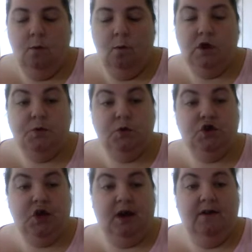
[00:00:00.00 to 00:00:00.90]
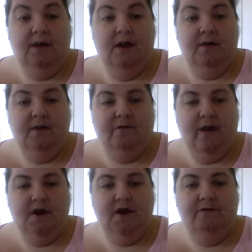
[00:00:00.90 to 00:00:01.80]
which will strengthen it. The
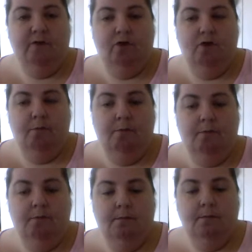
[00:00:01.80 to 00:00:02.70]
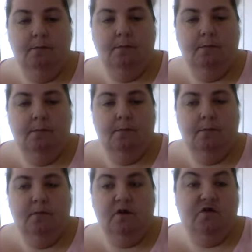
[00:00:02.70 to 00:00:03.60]
varnish from
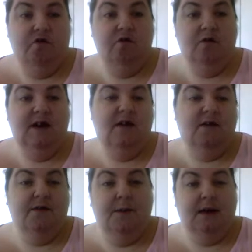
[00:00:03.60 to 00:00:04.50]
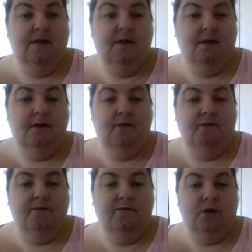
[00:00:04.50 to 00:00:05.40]
the 2 layers basically
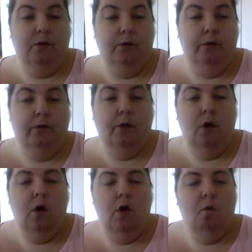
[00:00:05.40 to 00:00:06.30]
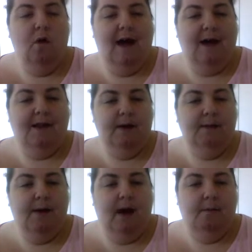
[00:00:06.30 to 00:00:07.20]
of glue will add a
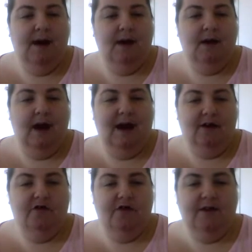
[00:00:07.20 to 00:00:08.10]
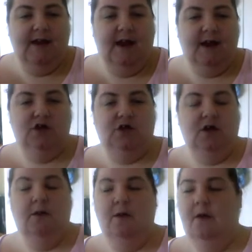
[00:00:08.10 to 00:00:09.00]
wee bit of extra
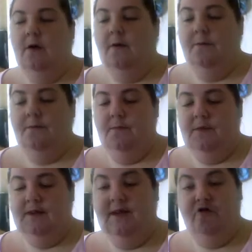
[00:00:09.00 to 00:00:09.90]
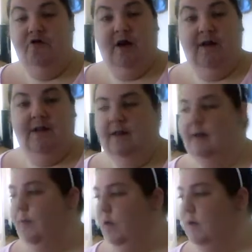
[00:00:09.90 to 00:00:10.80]
texture to strengthen
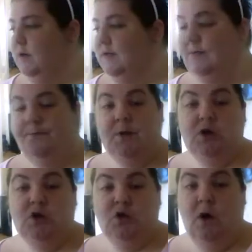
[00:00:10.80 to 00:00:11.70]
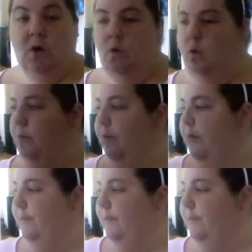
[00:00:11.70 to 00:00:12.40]
the box, so I hope.